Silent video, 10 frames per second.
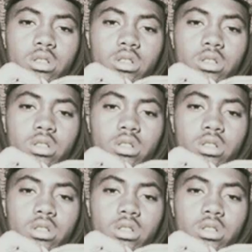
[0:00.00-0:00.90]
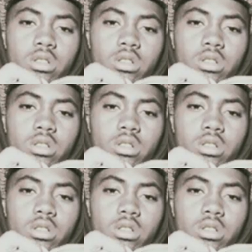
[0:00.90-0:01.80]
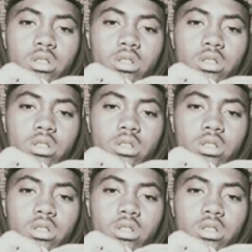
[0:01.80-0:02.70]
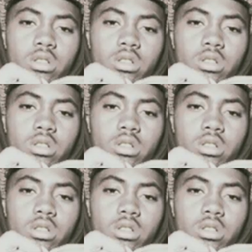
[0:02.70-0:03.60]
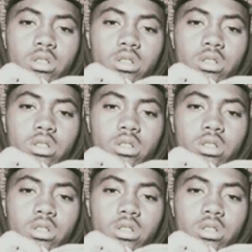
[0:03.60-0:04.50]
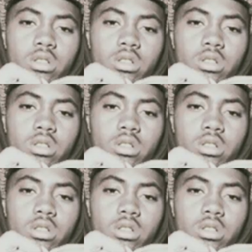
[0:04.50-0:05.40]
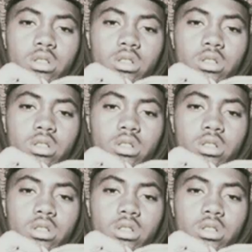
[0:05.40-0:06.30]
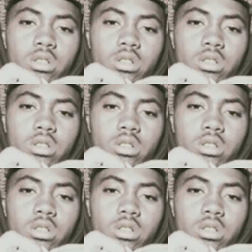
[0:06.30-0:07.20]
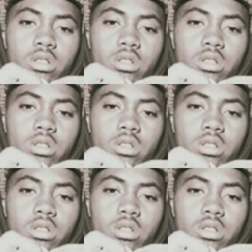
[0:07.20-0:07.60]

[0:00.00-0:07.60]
(no lip movement)